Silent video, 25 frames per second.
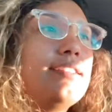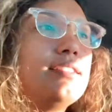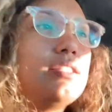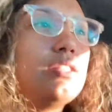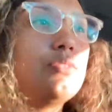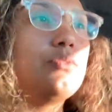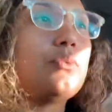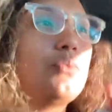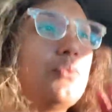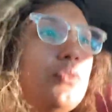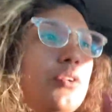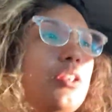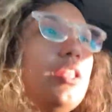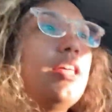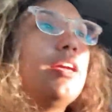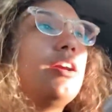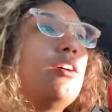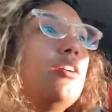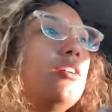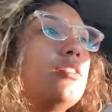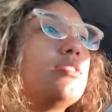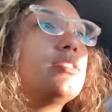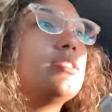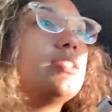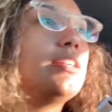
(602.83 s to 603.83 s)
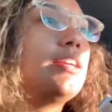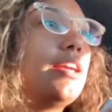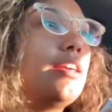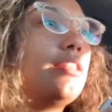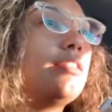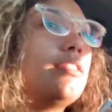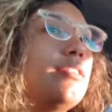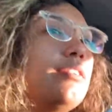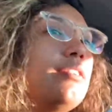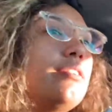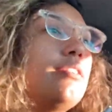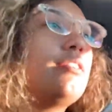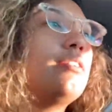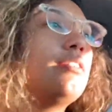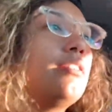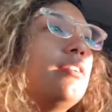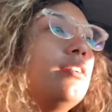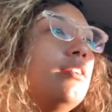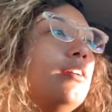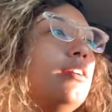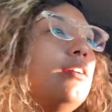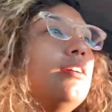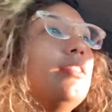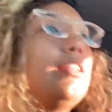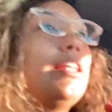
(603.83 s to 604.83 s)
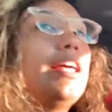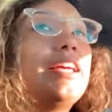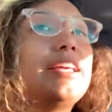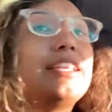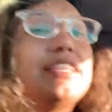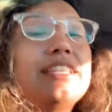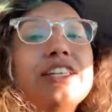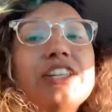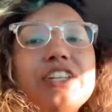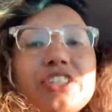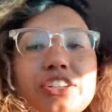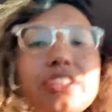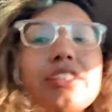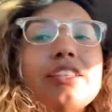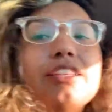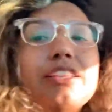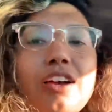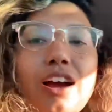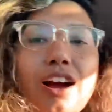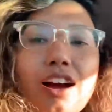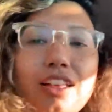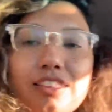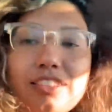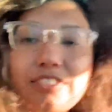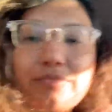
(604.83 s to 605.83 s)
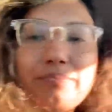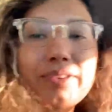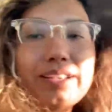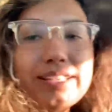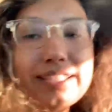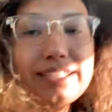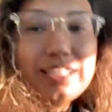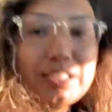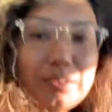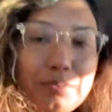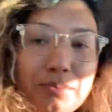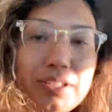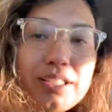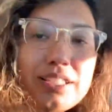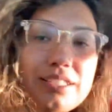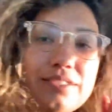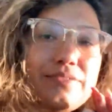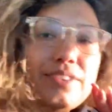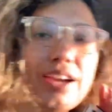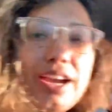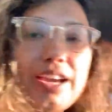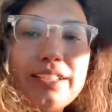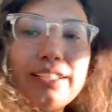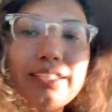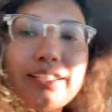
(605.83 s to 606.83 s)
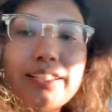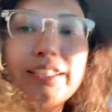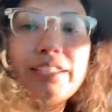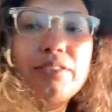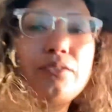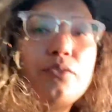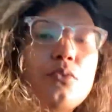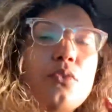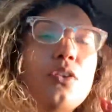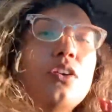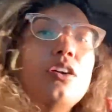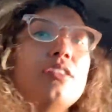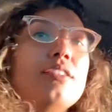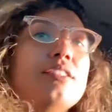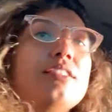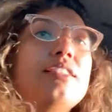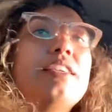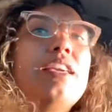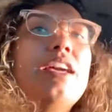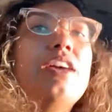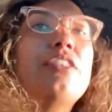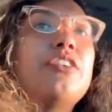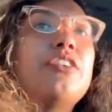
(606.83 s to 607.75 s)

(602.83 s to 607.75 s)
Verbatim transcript: Right. We were like all together like literally all of my siblings finally we were all together